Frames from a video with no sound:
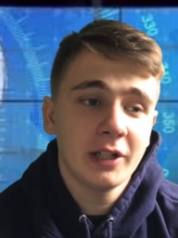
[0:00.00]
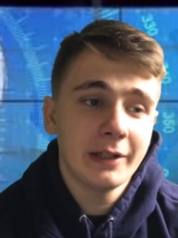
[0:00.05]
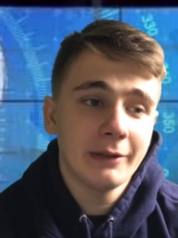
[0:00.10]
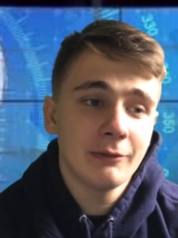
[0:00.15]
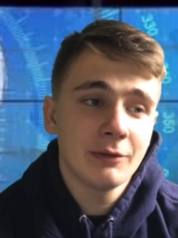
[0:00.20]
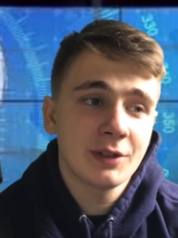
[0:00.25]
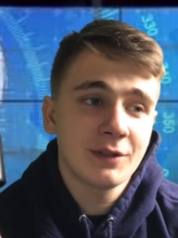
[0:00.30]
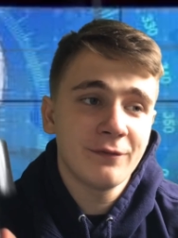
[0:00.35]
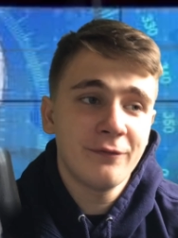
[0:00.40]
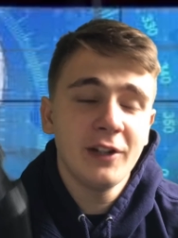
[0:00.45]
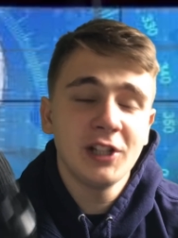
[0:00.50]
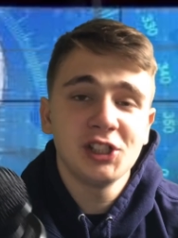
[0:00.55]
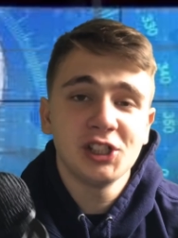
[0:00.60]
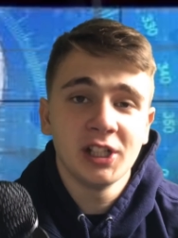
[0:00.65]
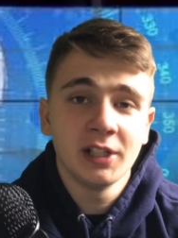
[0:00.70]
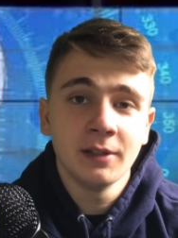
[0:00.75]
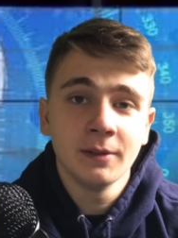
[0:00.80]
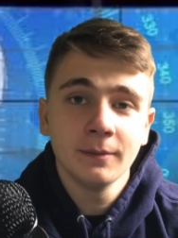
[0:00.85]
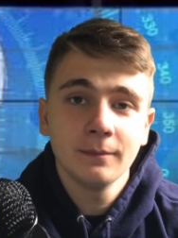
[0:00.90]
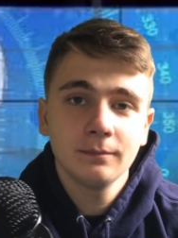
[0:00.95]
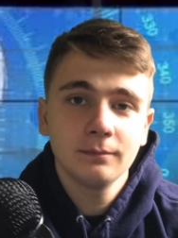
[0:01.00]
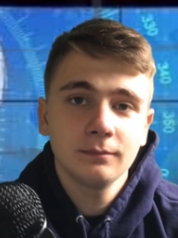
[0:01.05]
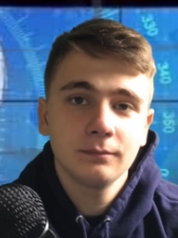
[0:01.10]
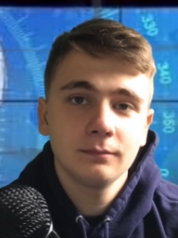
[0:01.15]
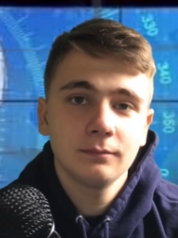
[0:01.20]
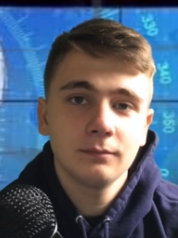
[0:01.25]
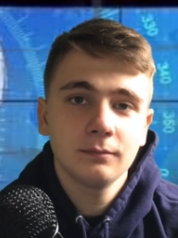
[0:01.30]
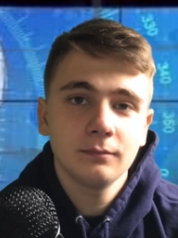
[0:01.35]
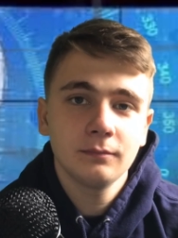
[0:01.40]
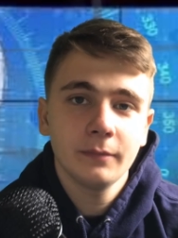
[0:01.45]
It was fishing
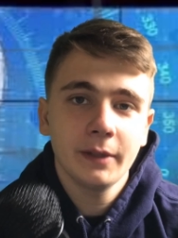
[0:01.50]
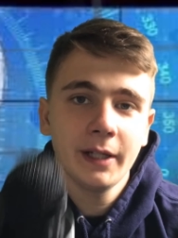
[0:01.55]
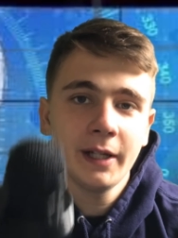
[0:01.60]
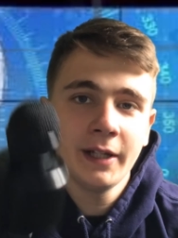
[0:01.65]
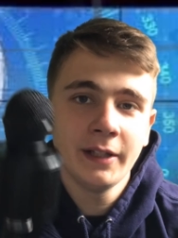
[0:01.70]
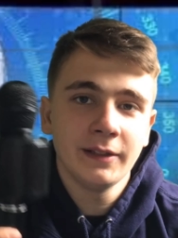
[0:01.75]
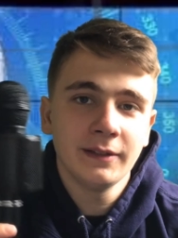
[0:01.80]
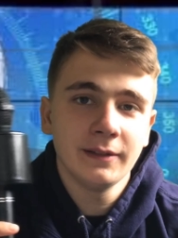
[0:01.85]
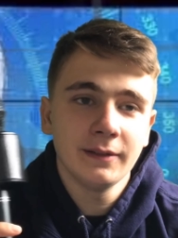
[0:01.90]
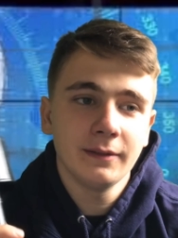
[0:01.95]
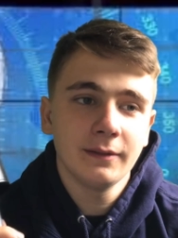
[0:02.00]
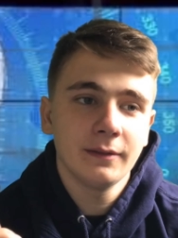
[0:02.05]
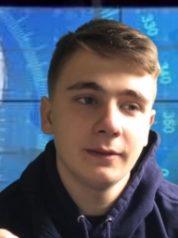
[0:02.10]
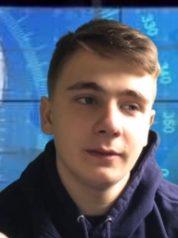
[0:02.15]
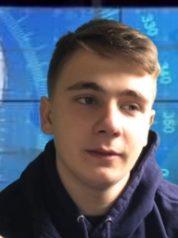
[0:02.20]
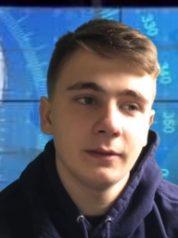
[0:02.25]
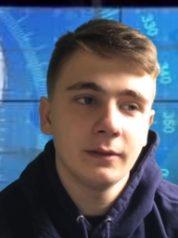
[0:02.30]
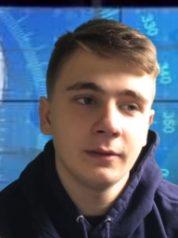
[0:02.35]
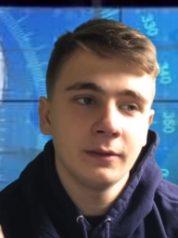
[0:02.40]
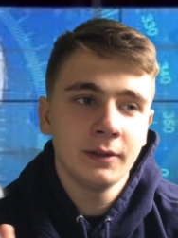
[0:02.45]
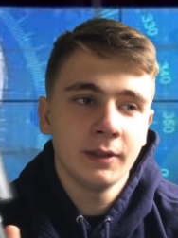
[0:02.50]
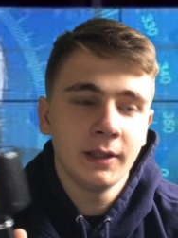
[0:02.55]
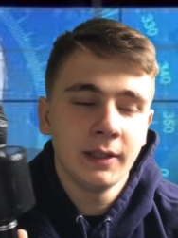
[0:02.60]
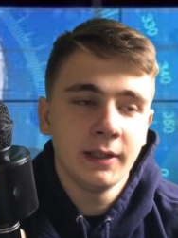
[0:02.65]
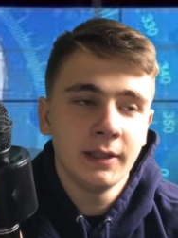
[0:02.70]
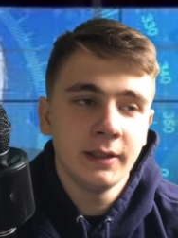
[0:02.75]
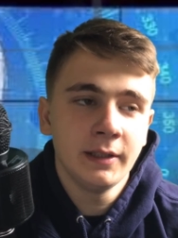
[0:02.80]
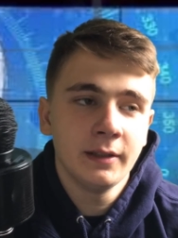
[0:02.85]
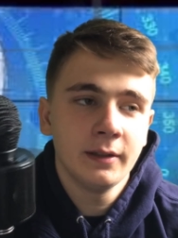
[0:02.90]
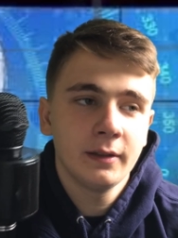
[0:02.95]
in
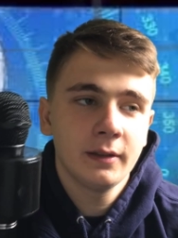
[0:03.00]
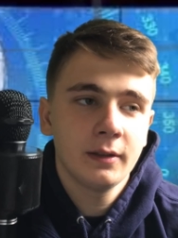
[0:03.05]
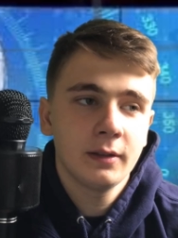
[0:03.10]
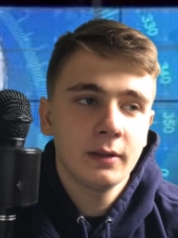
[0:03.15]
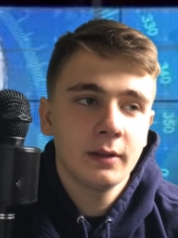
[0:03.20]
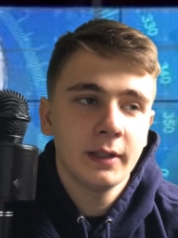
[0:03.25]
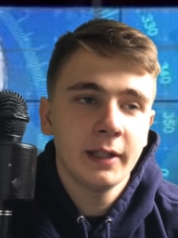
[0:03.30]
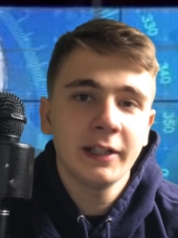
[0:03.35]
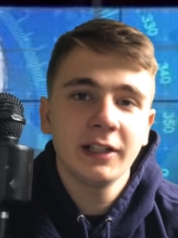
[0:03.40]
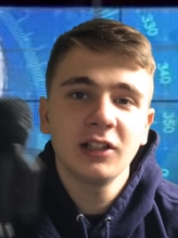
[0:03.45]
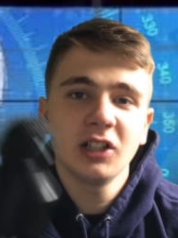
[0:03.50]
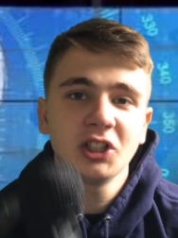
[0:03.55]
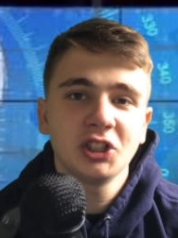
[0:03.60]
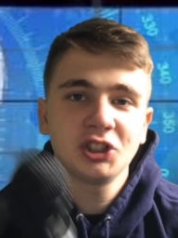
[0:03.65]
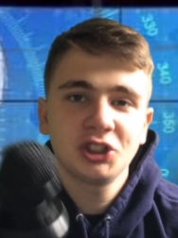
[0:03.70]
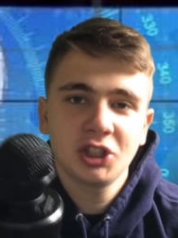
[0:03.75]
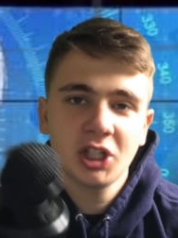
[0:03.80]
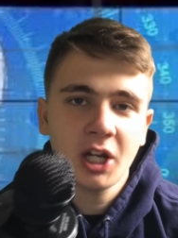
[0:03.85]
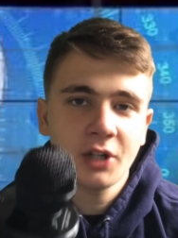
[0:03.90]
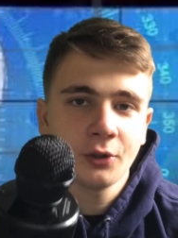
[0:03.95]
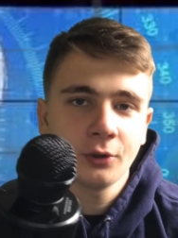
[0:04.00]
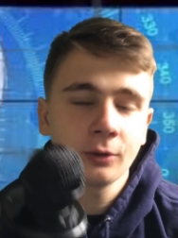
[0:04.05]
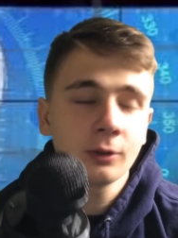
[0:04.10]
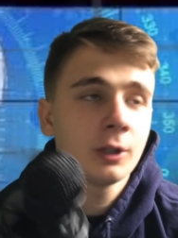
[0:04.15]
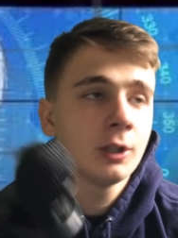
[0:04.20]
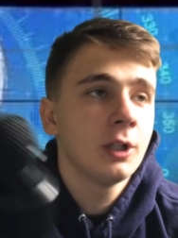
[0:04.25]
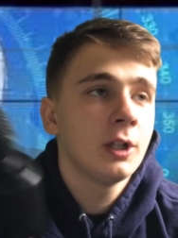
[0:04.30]
the English Channel.